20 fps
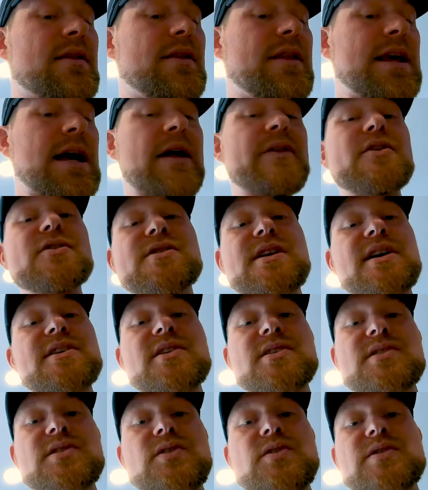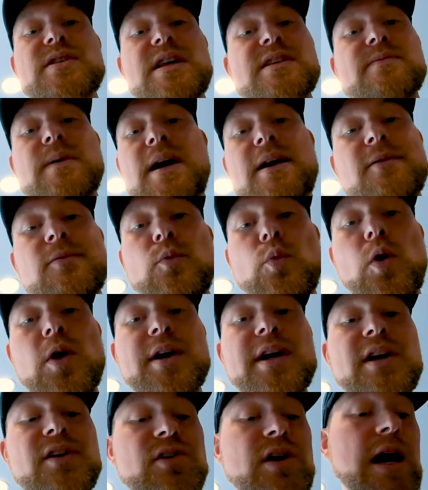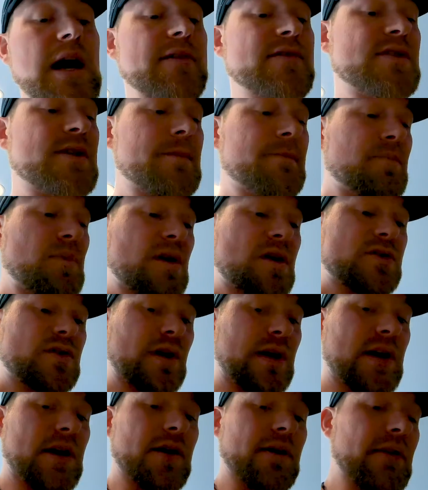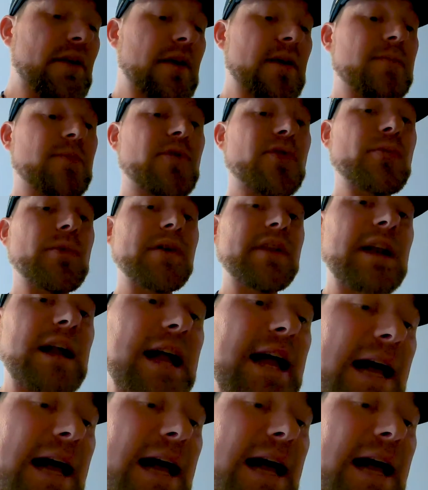The others I just use as my working drives. So here are the 3 that